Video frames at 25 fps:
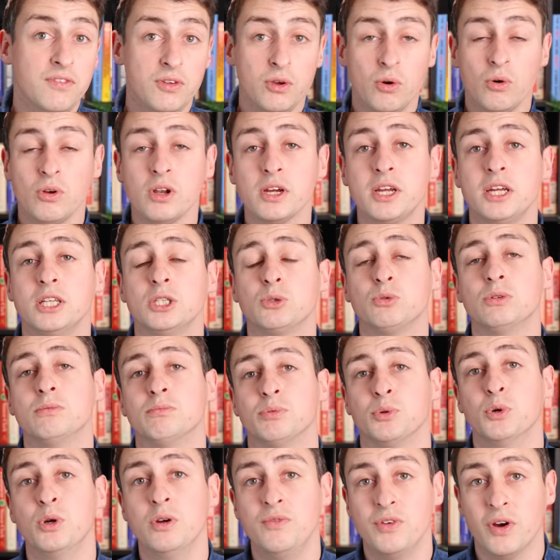If you're looking to
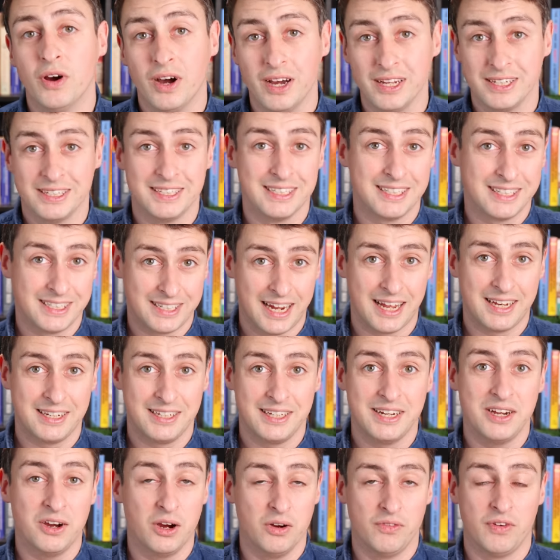improve your
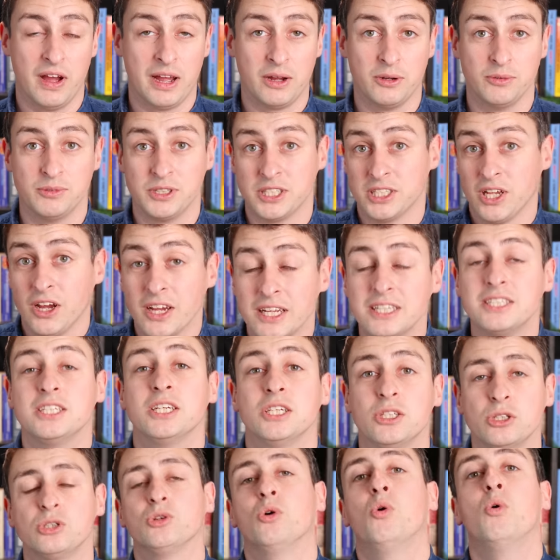understanding of how
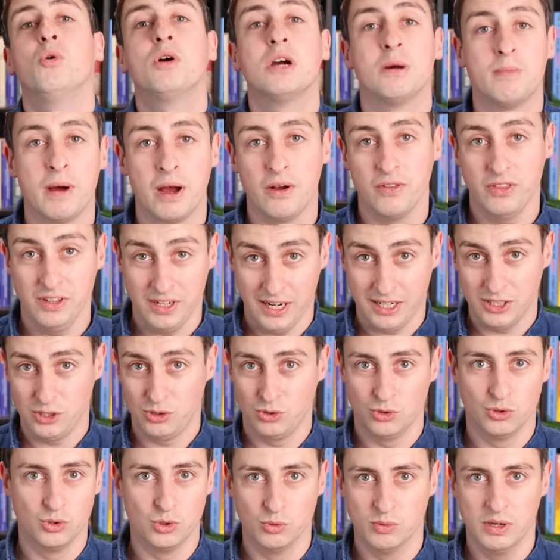scientists talk about the
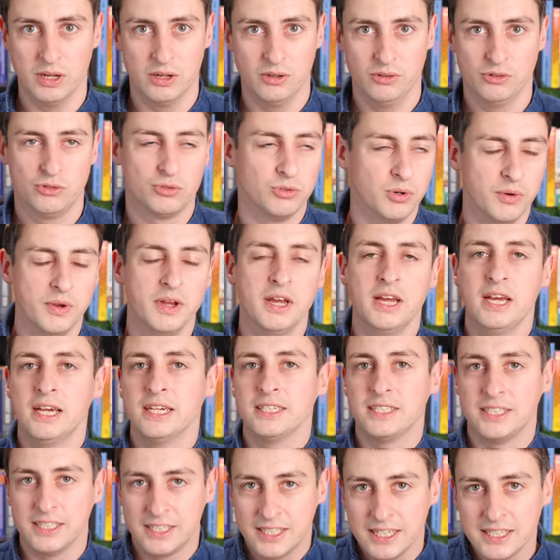natural world through
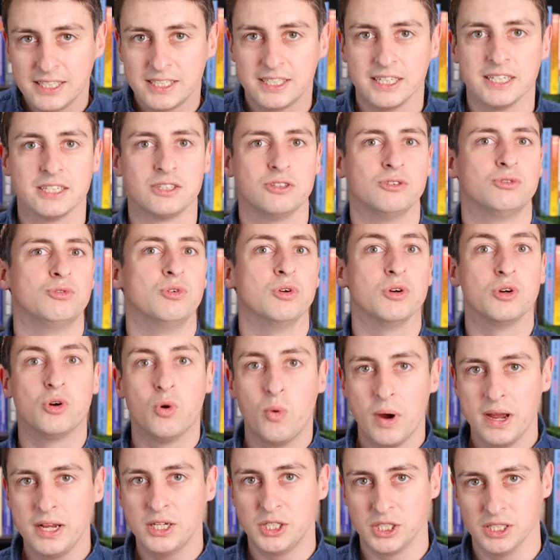statistics and through
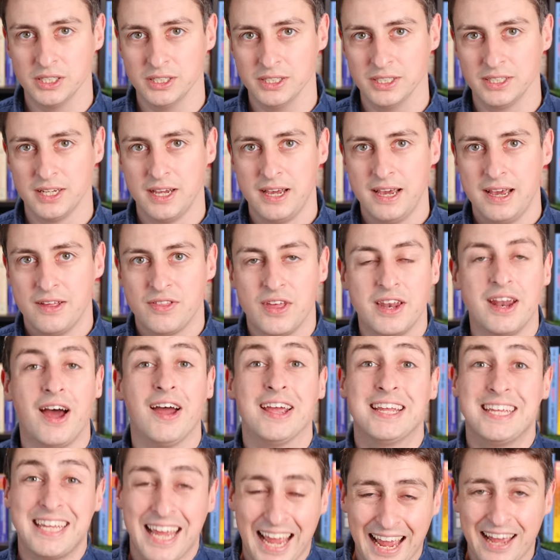equations, then
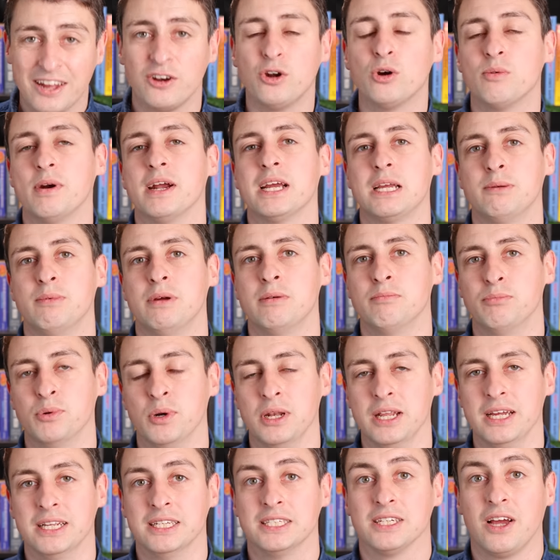I cannot recommend
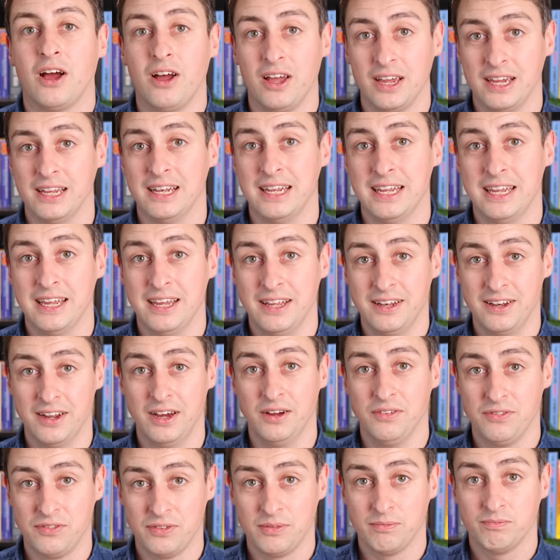Brilliant highly
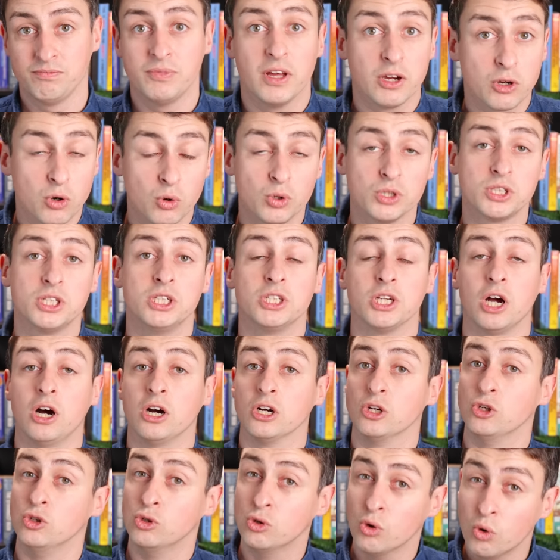enough. Their courses
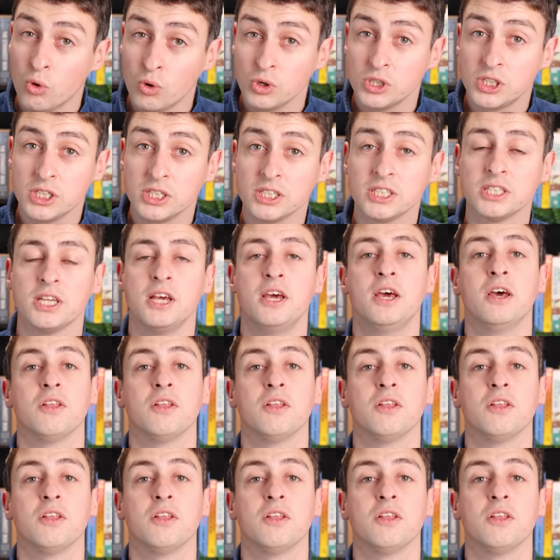are gorgeous,